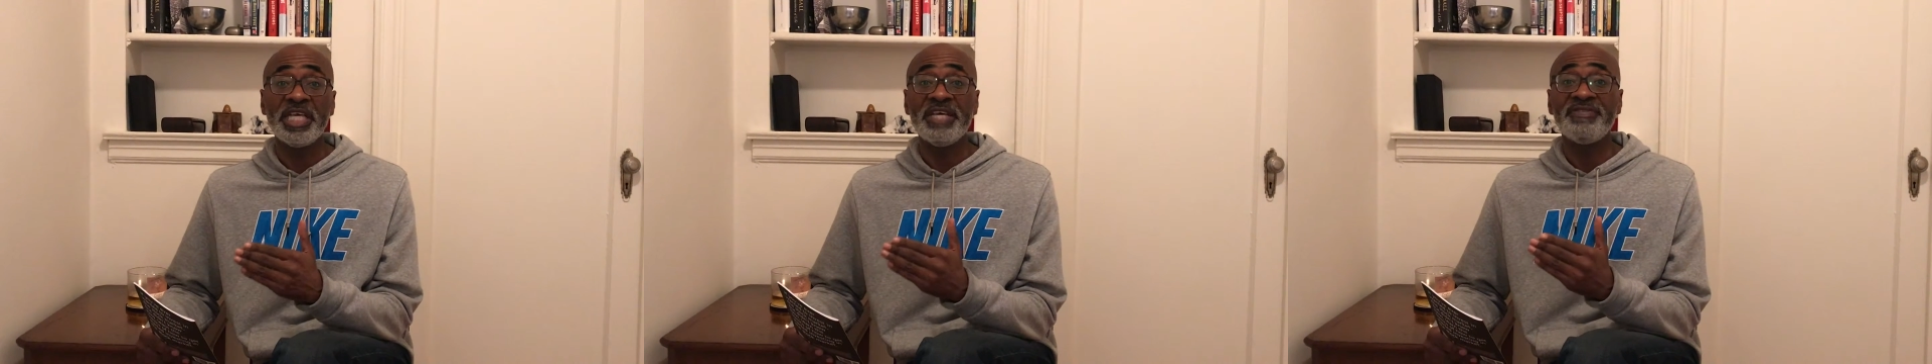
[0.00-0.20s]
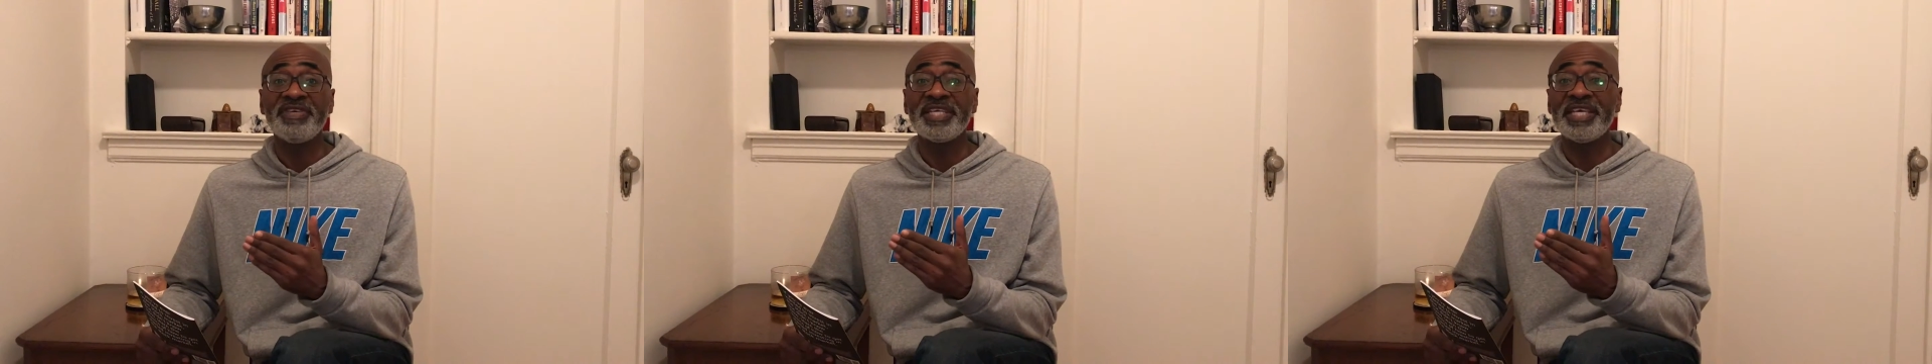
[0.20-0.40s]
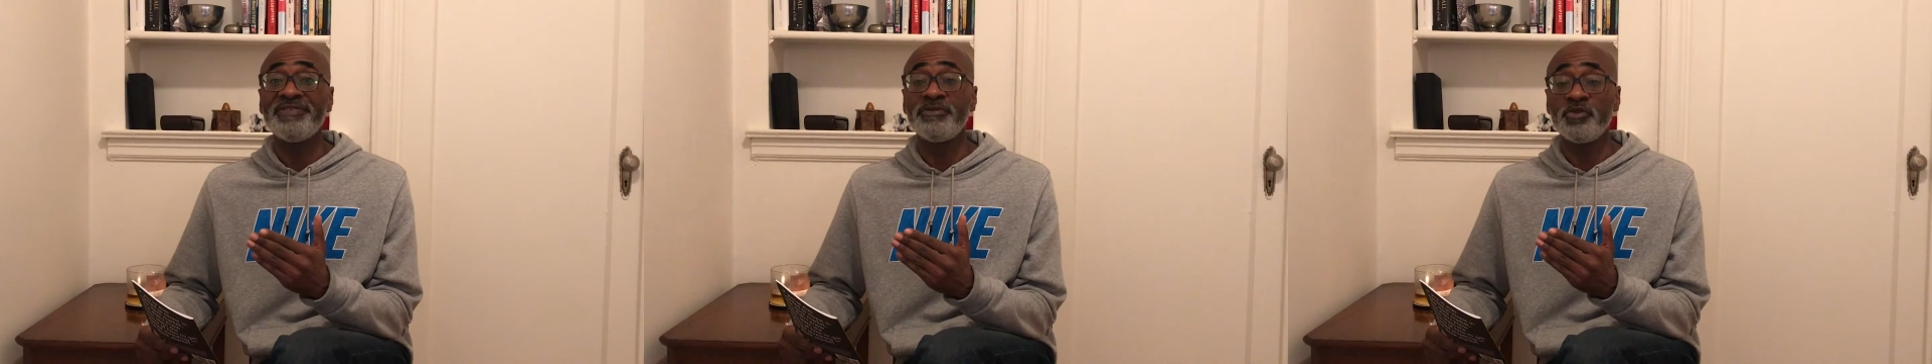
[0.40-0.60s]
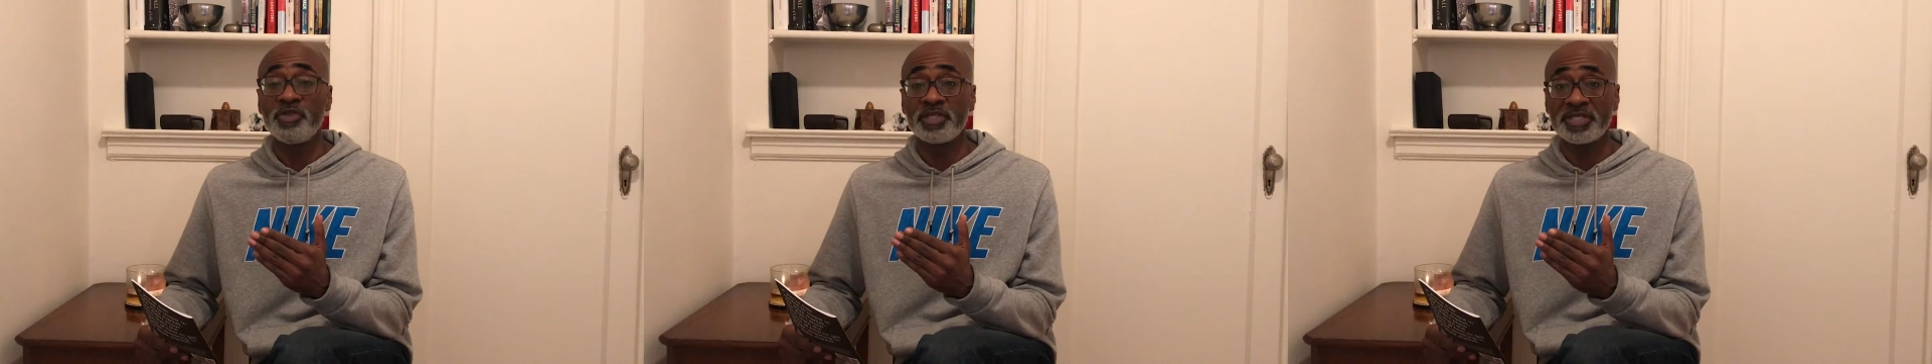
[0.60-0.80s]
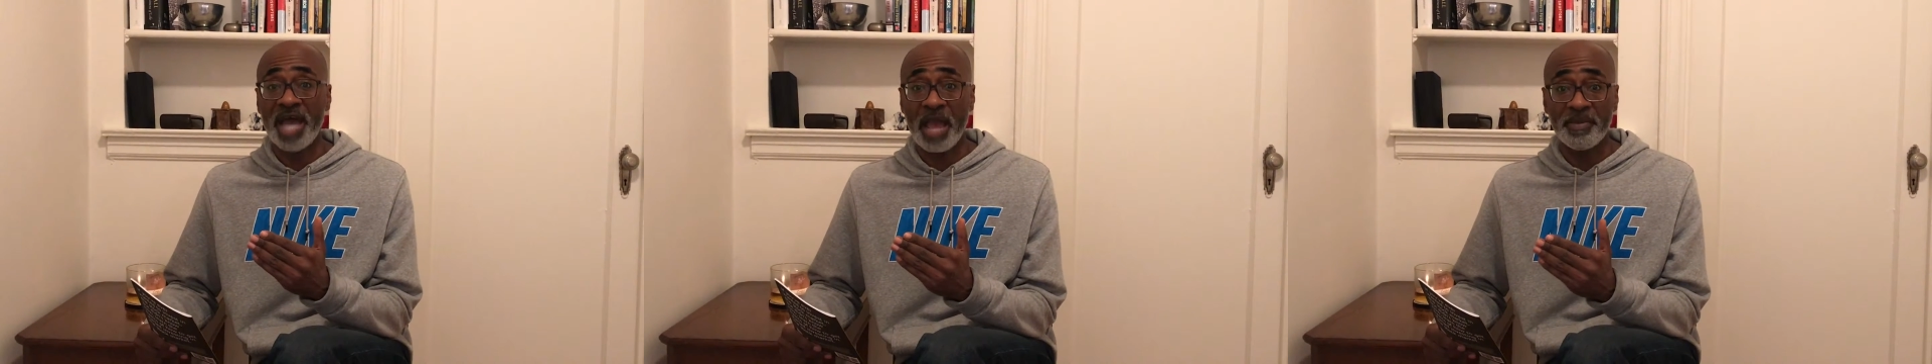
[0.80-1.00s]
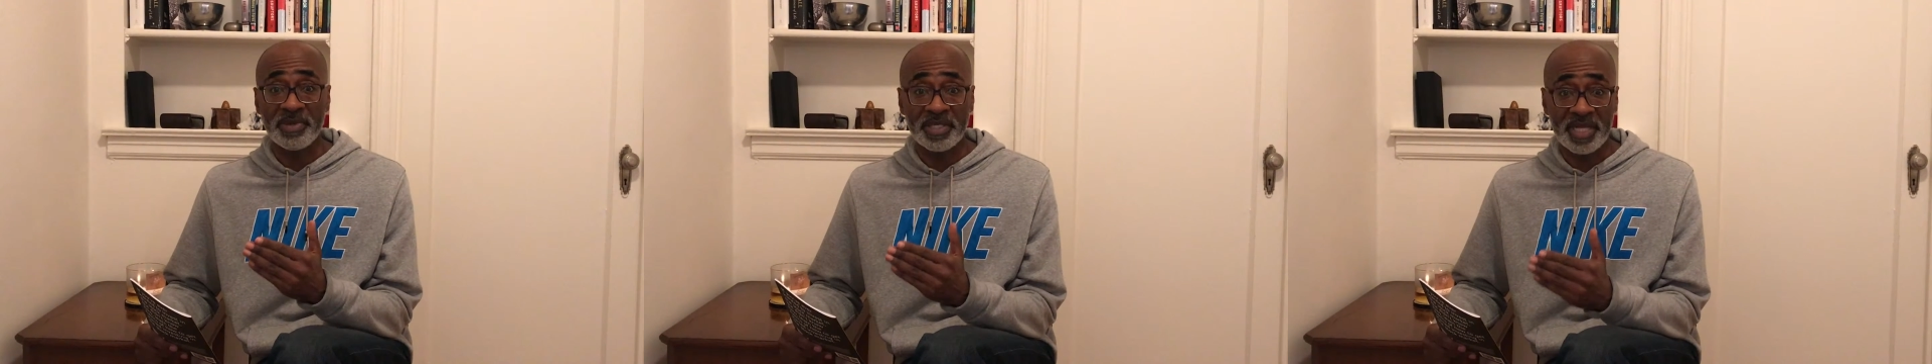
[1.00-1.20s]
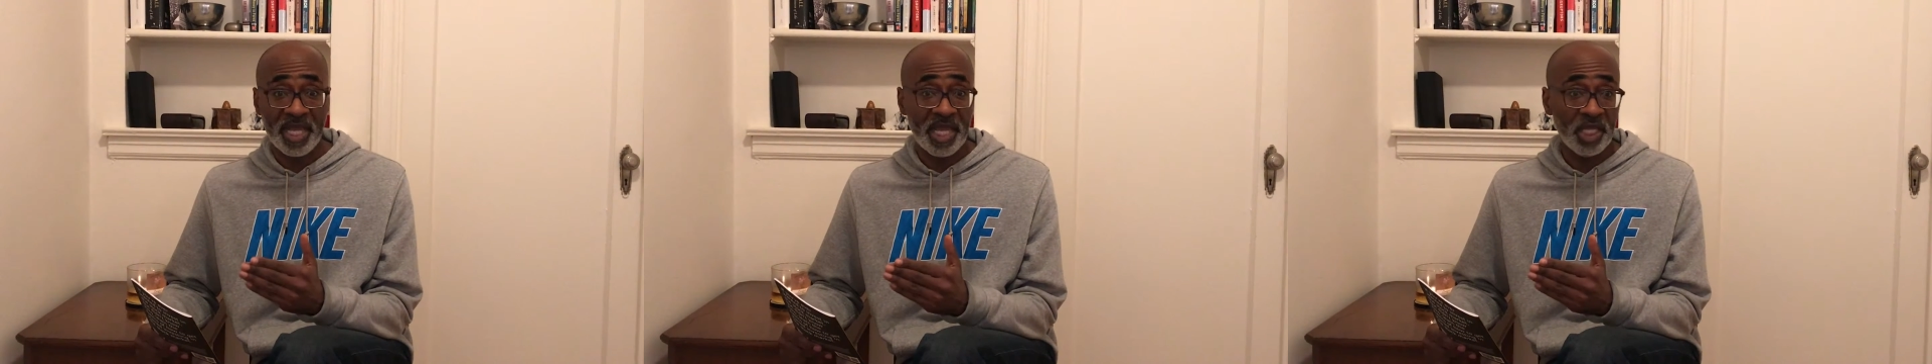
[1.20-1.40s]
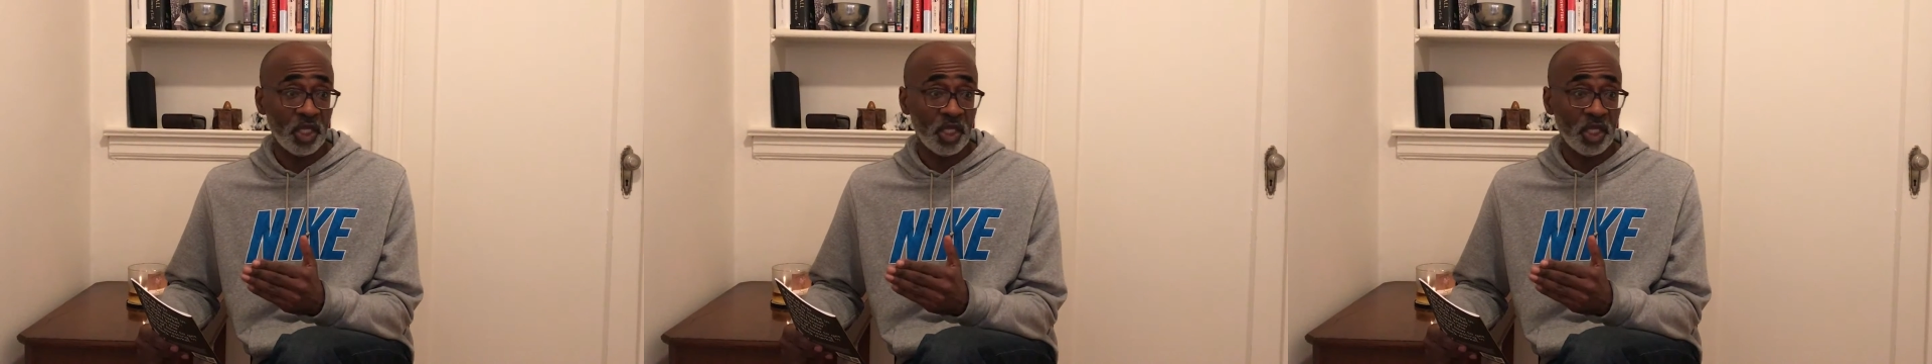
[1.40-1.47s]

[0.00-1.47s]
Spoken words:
even give you the time of day,